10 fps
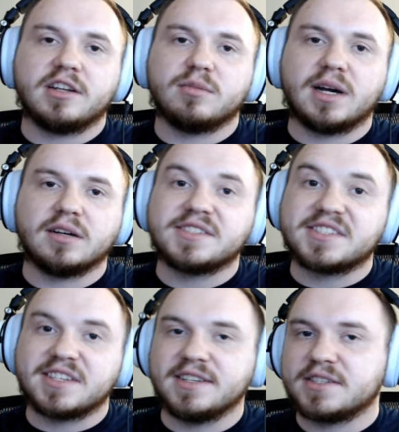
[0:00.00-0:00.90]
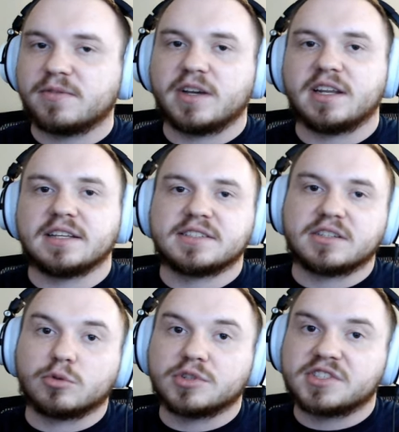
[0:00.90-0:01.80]
about Sense Finance
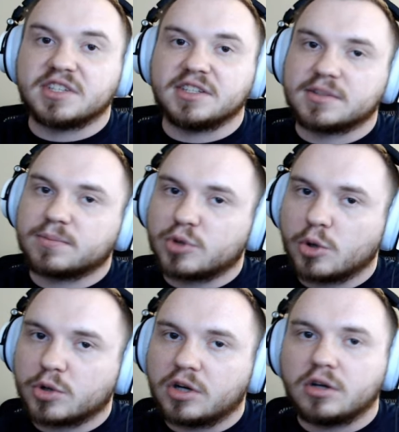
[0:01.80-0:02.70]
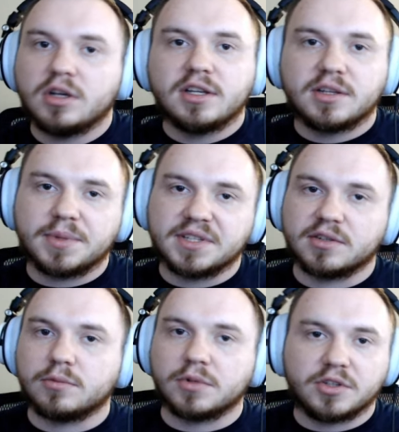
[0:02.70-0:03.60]
or Sense protocol, depends
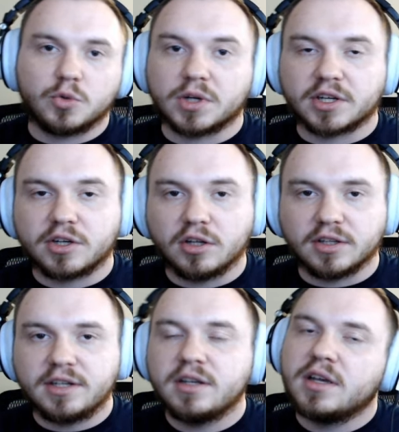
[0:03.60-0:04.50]
on what you want to call it.